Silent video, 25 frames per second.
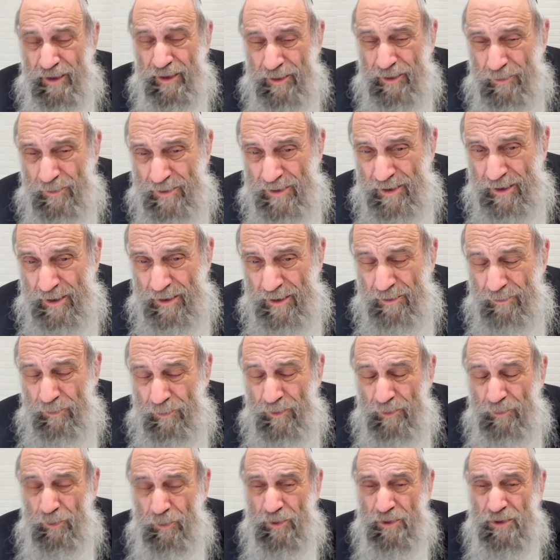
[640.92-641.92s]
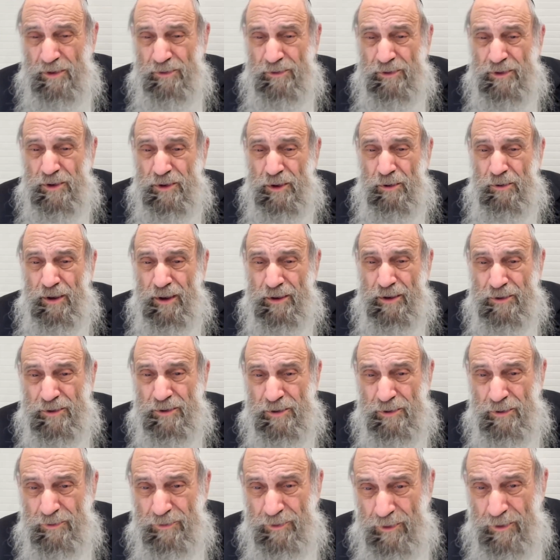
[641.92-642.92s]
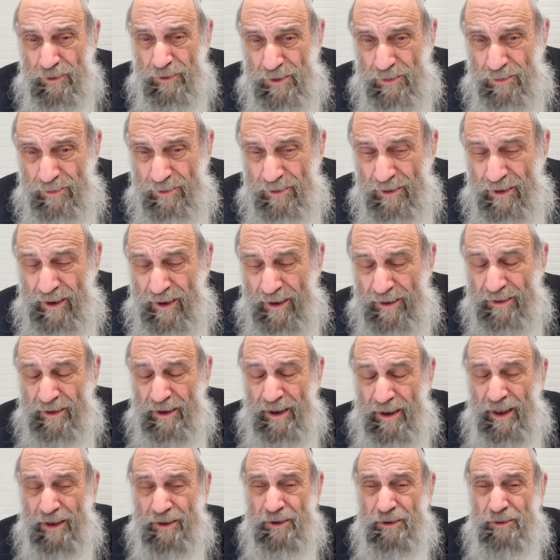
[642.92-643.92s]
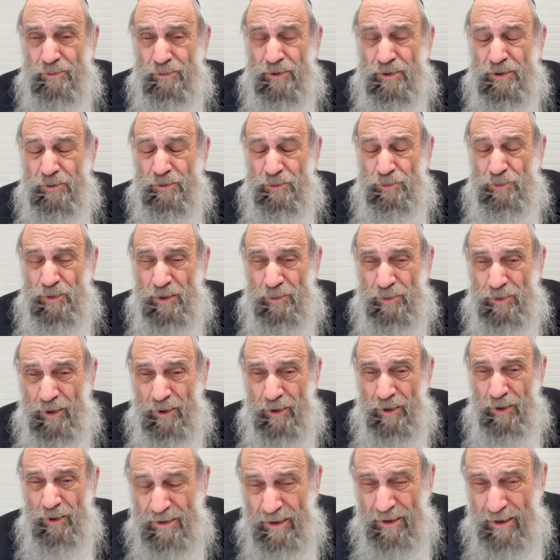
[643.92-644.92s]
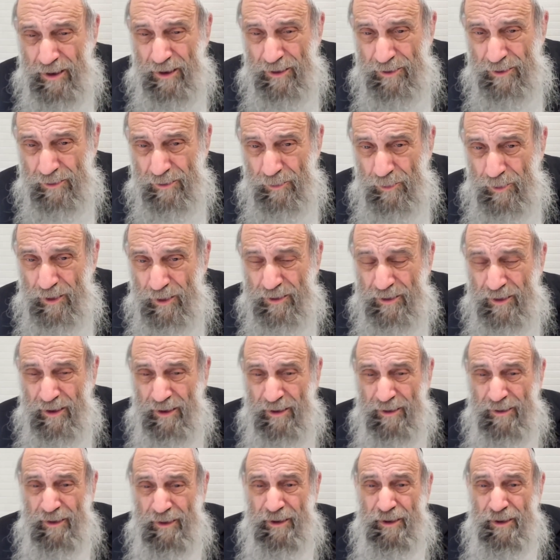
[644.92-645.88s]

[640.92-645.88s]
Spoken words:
Like we said, the words of Zohar, you serve God and do people all together in one.